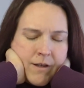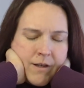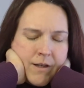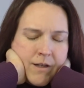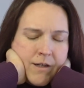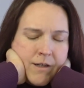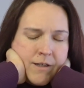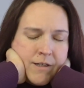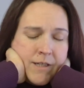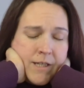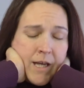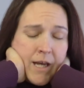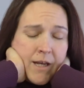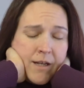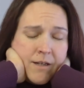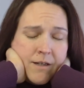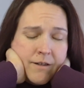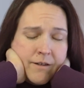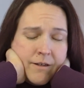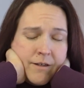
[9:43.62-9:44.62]
And again,
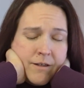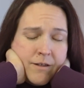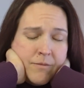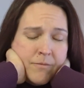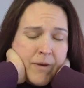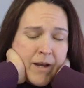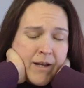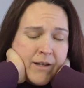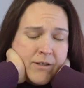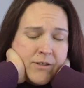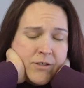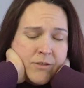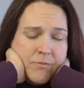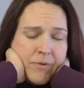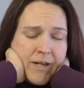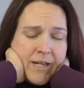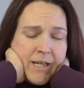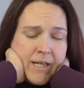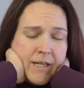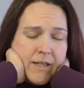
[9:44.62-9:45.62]
I'm going to imagine
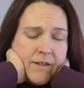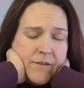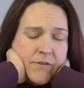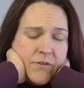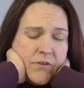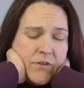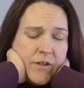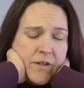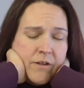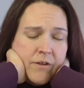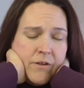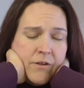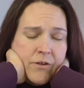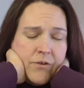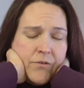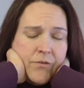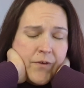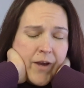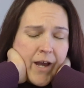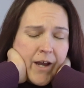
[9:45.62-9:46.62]
my hands are like little
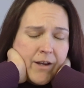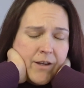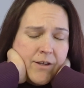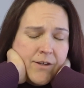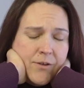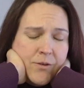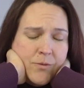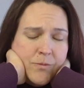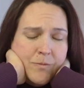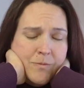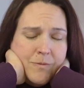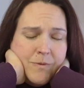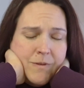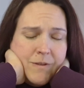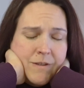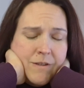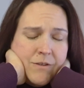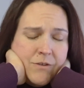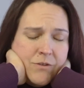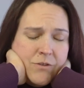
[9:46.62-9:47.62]
vacuums
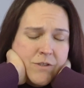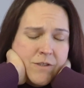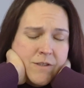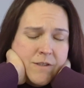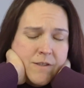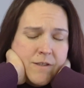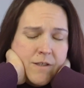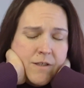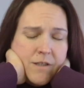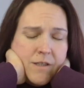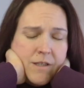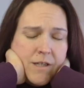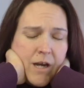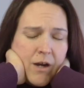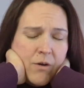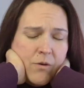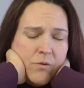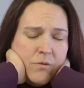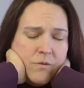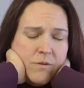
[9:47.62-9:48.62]
and they're just sucking
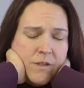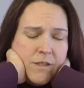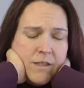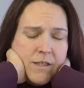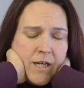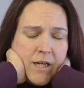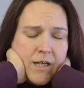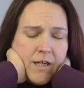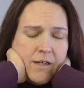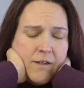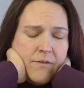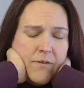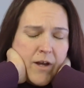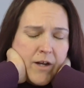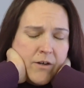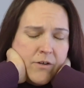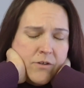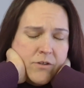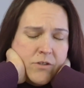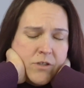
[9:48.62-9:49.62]
out the negative
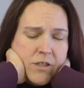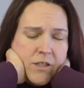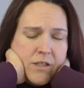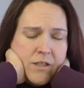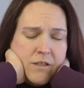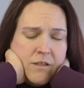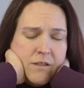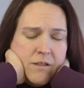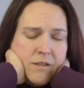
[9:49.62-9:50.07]
energy.